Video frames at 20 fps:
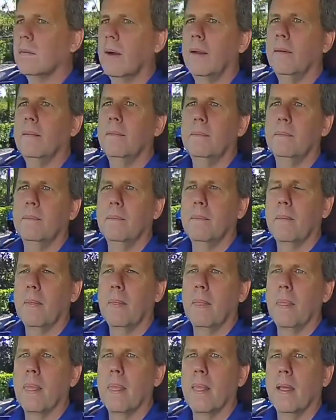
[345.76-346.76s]

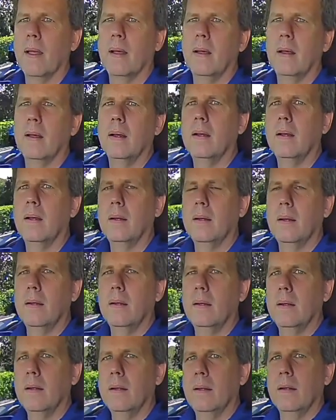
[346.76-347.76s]

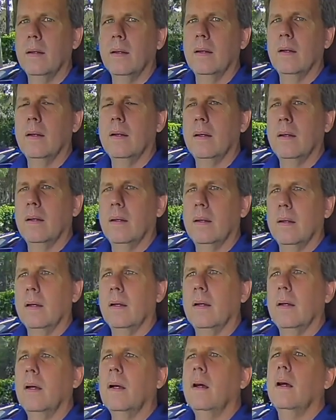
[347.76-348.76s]

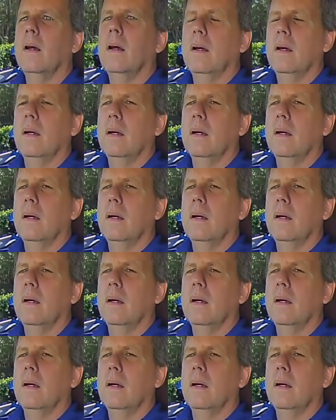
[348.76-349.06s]
This person isn't speaking.